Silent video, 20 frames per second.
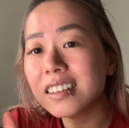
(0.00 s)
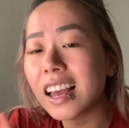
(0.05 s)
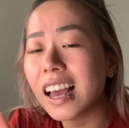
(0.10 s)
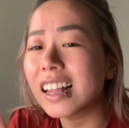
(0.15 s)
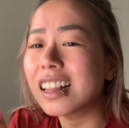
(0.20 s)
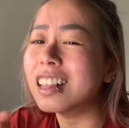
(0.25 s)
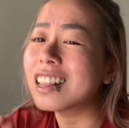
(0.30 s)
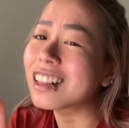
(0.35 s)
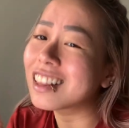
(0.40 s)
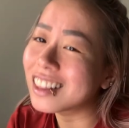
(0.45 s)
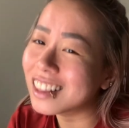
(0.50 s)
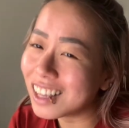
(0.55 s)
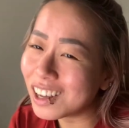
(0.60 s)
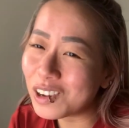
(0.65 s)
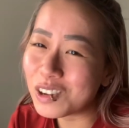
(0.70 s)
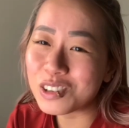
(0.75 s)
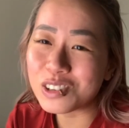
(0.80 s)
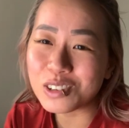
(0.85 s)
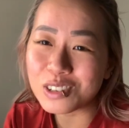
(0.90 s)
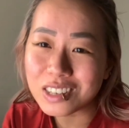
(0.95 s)
and they
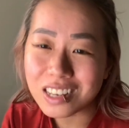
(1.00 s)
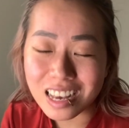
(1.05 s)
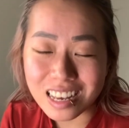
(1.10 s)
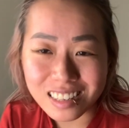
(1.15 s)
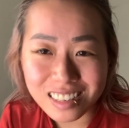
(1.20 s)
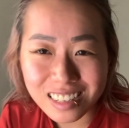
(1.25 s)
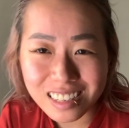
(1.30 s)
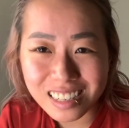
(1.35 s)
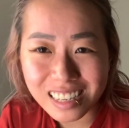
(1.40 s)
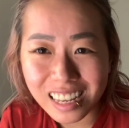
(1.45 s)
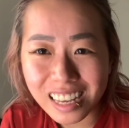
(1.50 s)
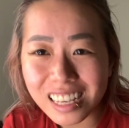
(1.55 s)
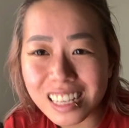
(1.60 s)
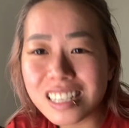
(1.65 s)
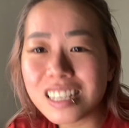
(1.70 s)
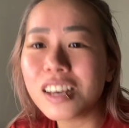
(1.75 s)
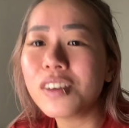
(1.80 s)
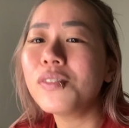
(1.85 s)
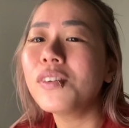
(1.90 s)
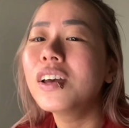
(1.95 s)
also tested
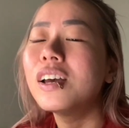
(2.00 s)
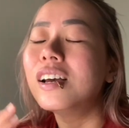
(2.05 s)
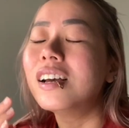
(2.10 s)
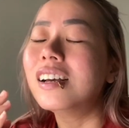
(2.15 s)
negative.